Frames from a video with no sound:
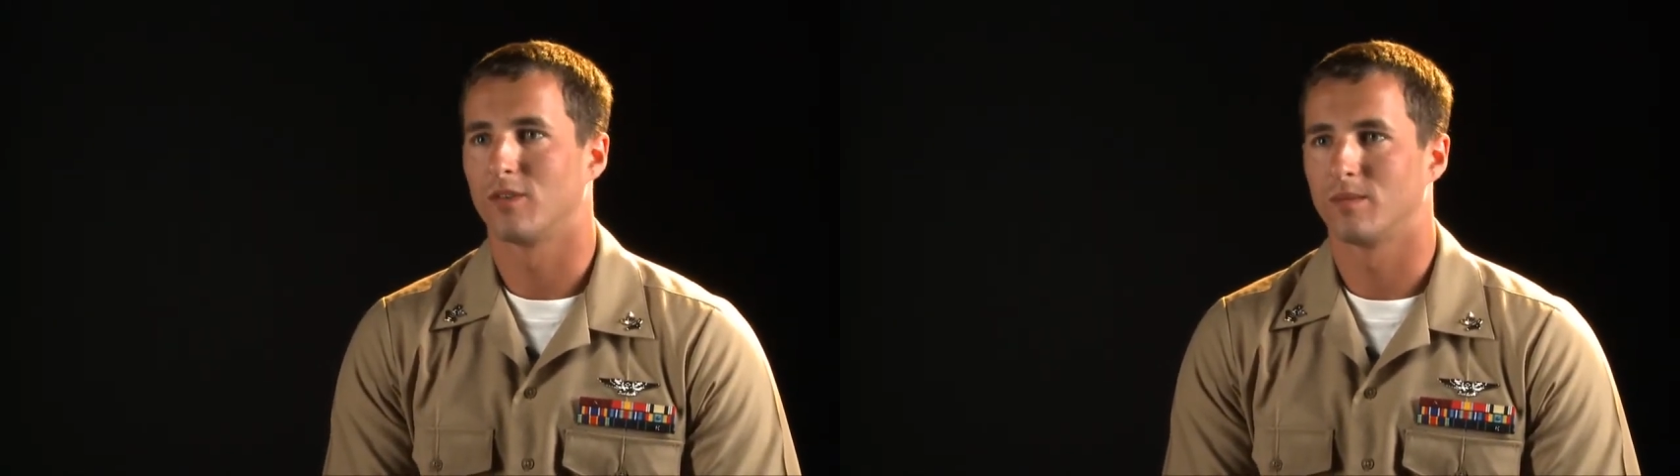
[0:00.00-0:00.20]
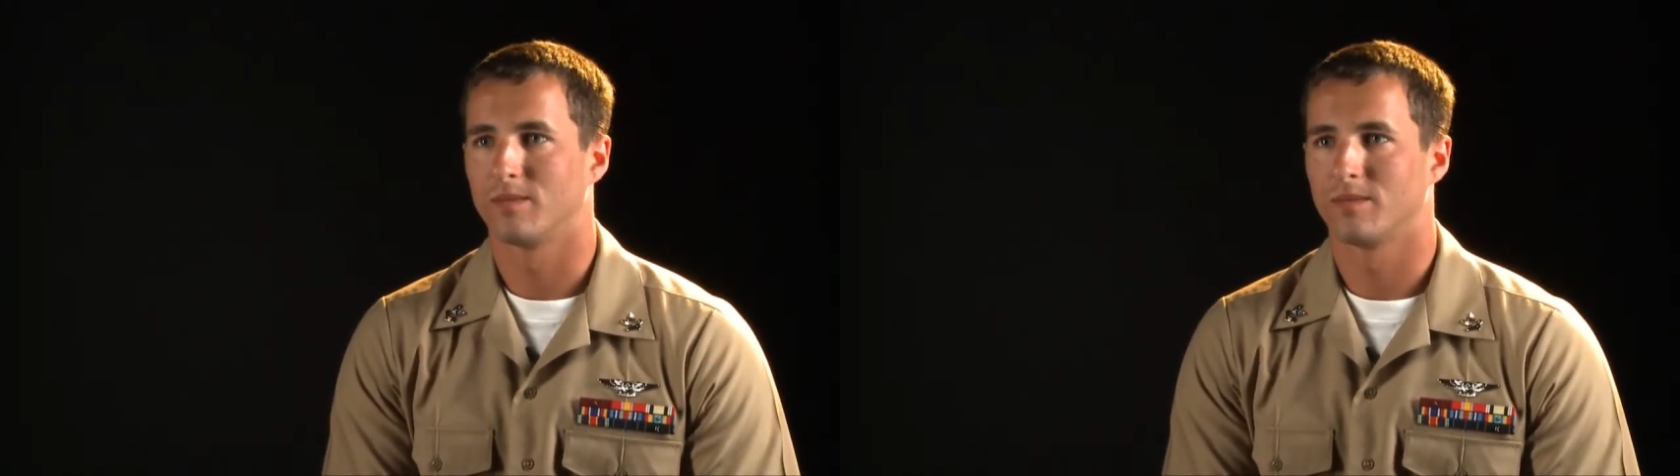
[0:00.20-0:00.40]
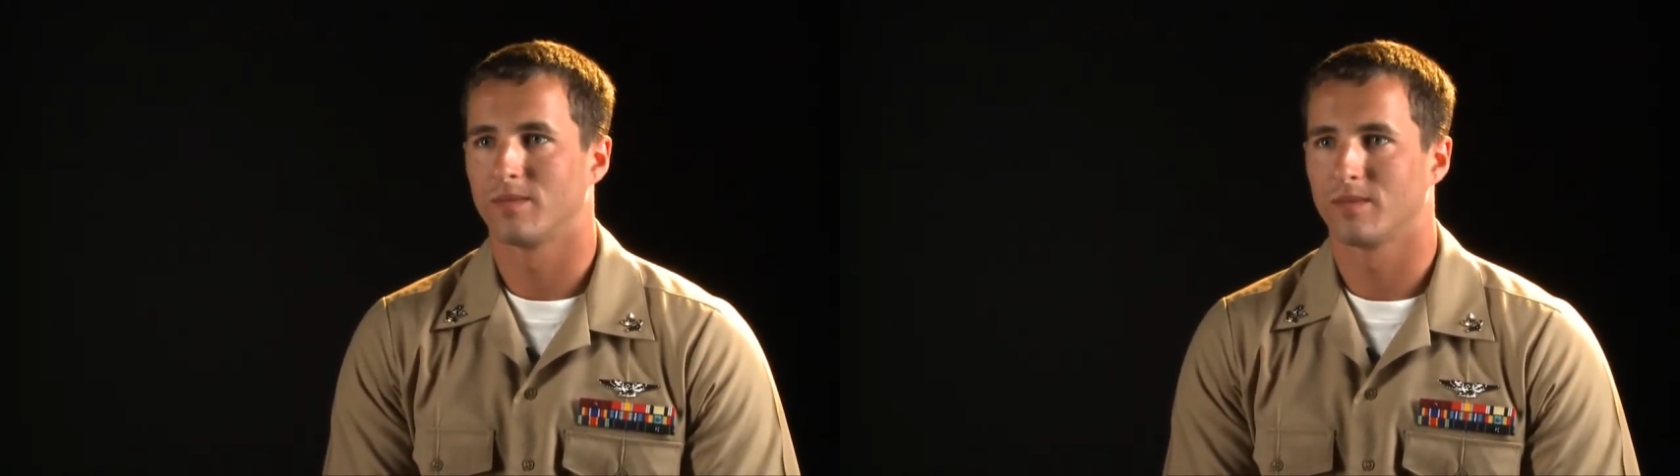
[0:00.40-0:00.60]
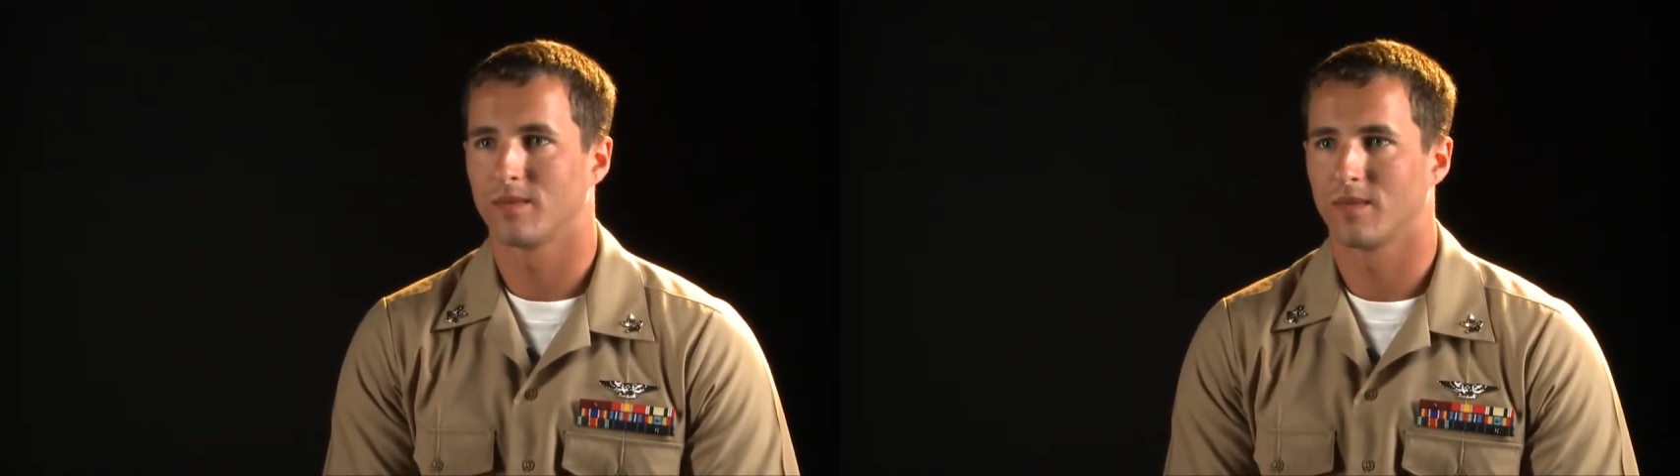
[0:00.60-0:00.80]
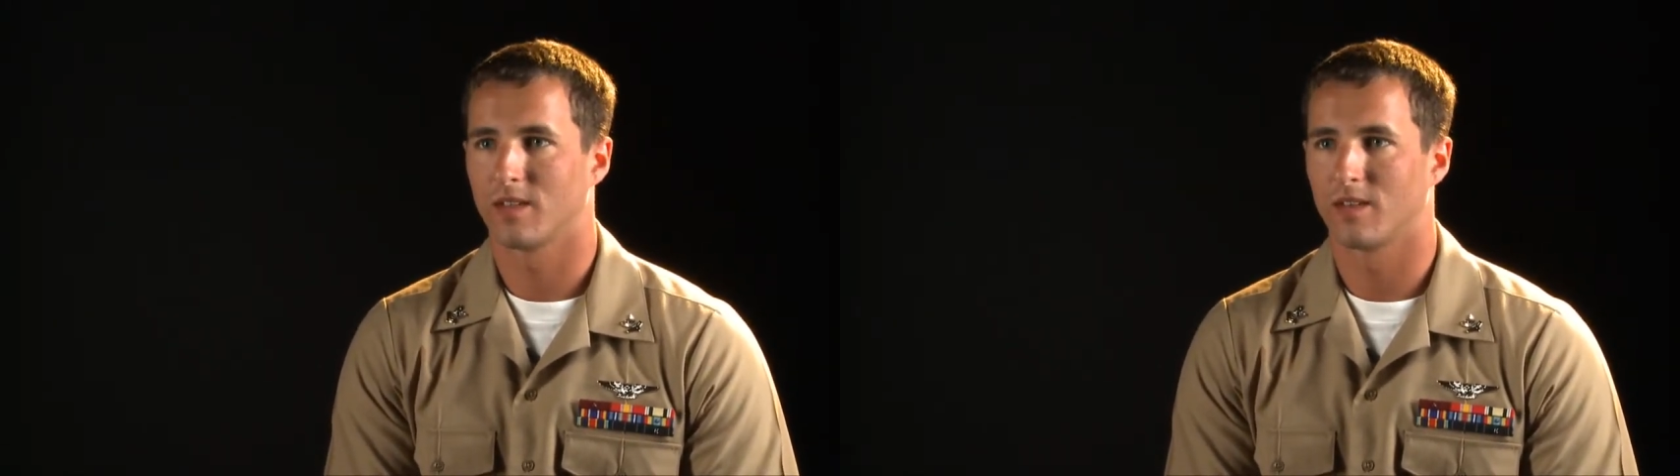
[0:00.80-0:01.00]
home
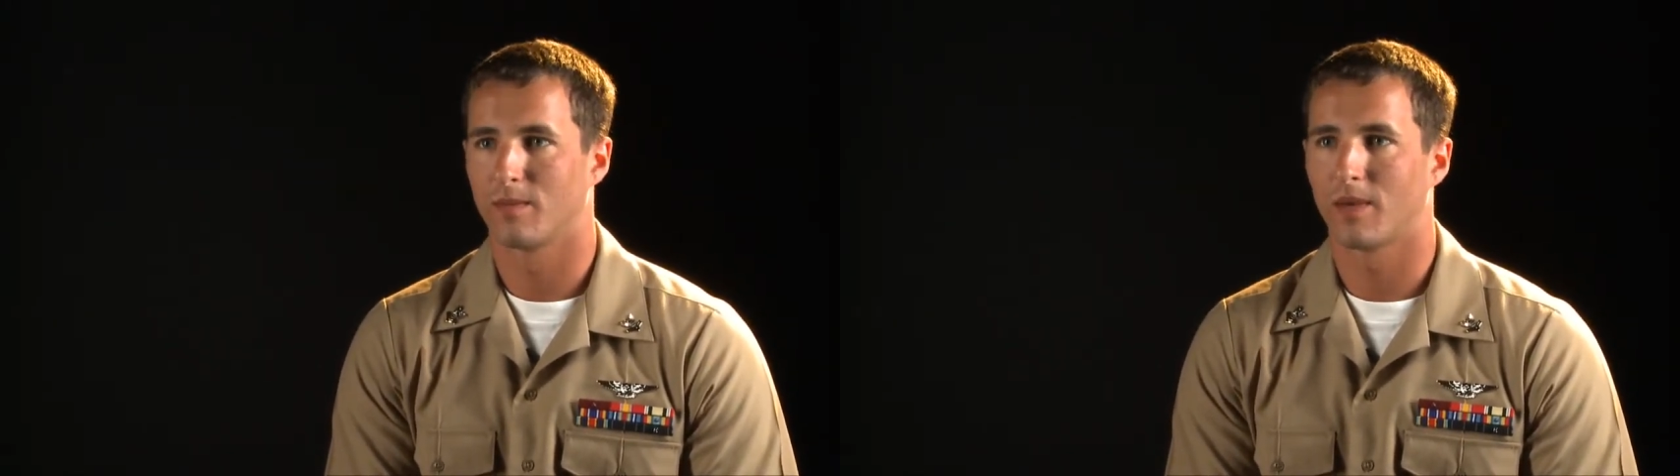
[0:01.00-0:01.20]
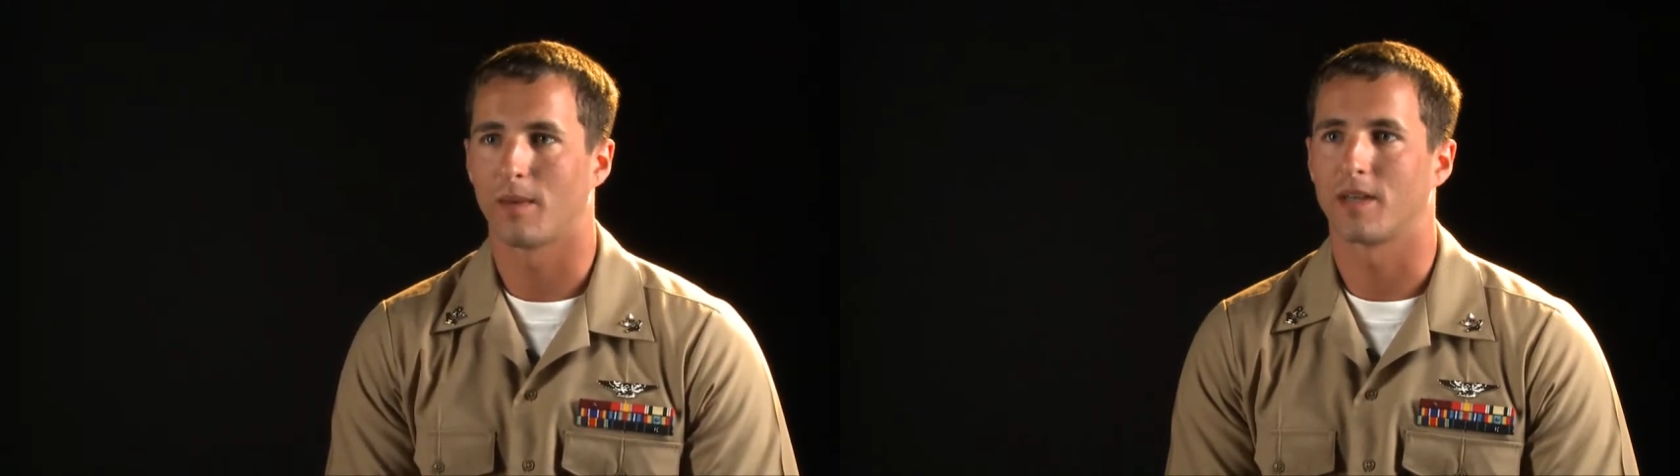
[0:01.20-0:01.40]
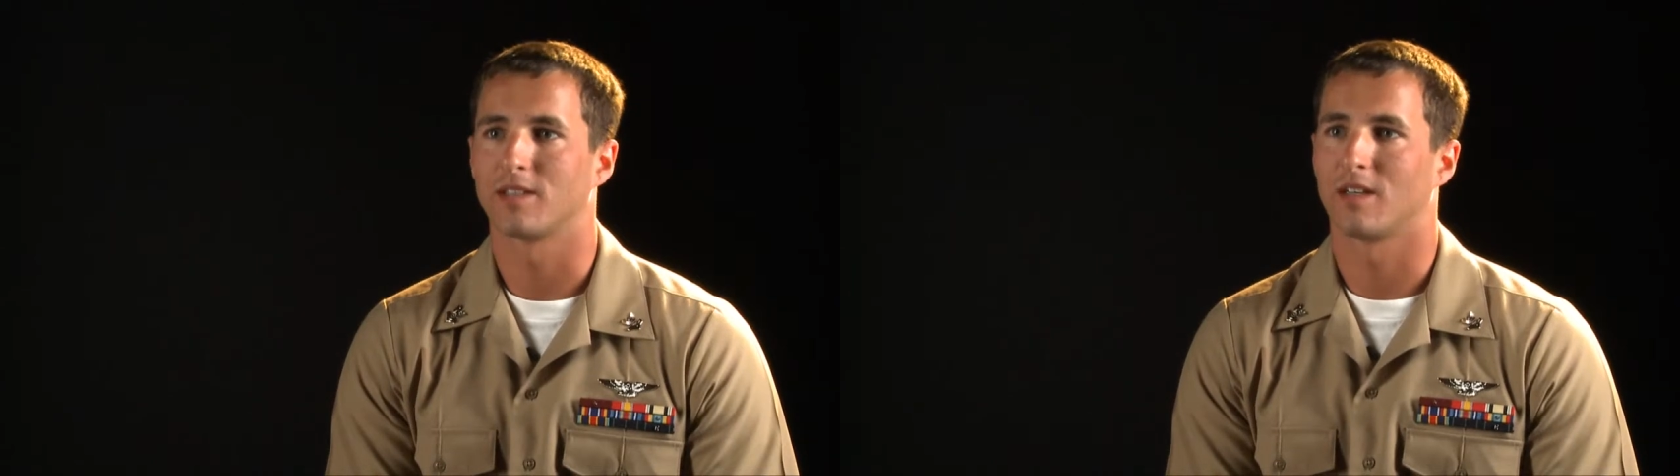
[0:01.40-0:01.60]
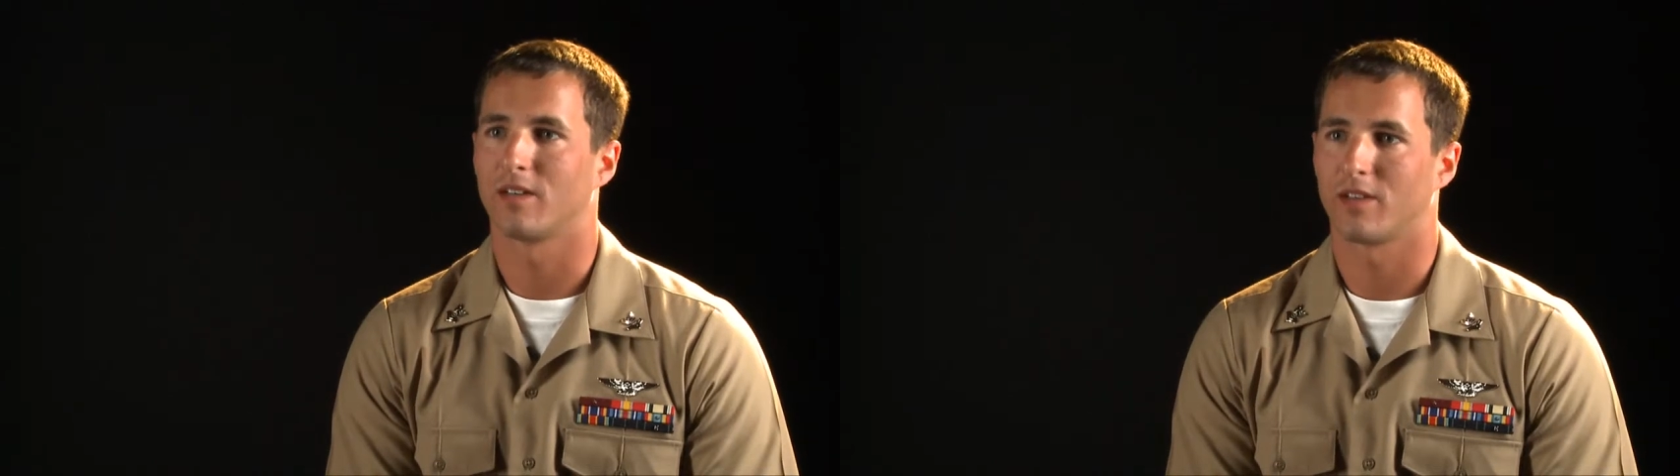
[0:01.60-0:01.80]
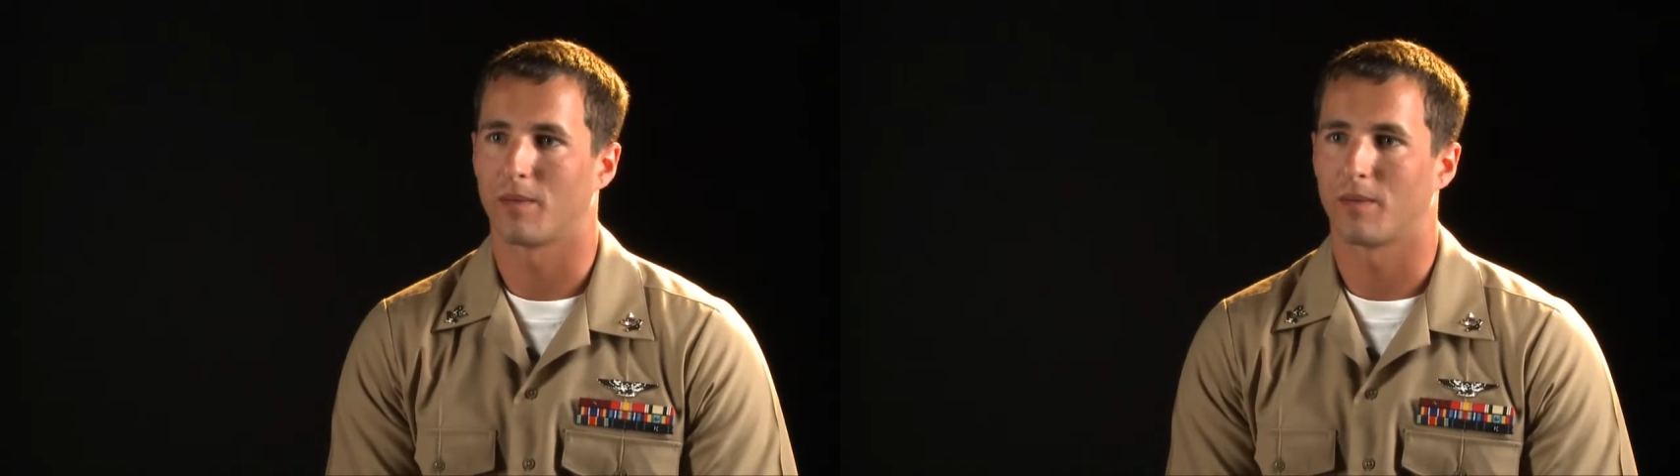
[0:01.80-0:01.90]
by myself.